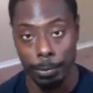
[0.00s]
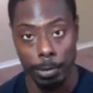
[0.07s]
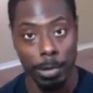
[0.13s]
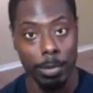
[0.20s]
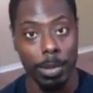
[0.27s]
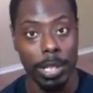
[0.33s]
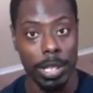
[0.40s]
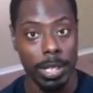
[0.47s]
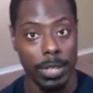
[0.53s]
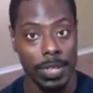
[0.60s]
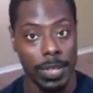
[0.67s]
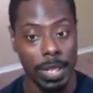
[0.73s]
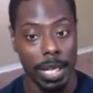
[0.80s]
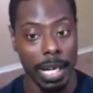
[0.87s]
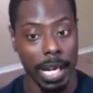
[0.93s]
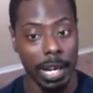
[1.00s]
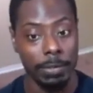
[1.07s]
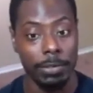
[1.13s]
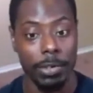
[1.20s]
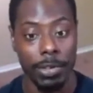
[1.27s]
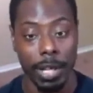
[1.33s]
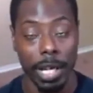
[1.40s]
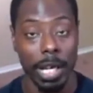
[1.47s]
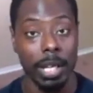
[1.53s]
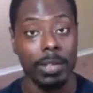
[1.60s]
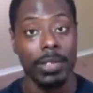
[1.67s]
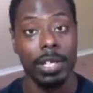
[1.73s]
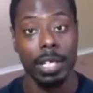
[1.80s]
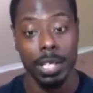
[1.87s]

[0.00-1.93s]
4 weeks, after that,